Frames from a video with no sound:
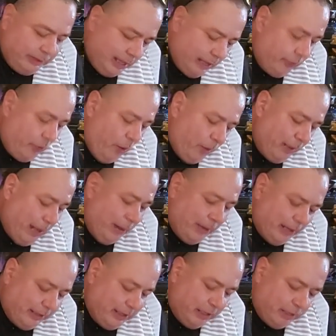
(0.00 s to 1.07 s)
Now, normally I would
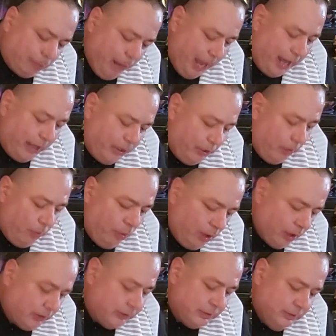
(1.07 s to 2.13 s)
let these brown a little
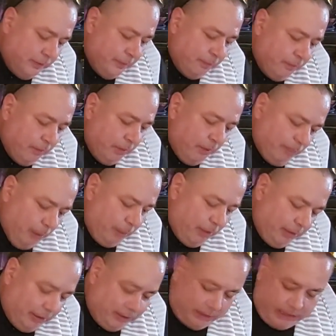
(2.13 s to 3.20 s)
more, but
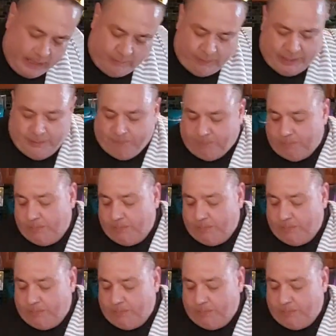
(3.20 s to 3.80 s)
because of TV,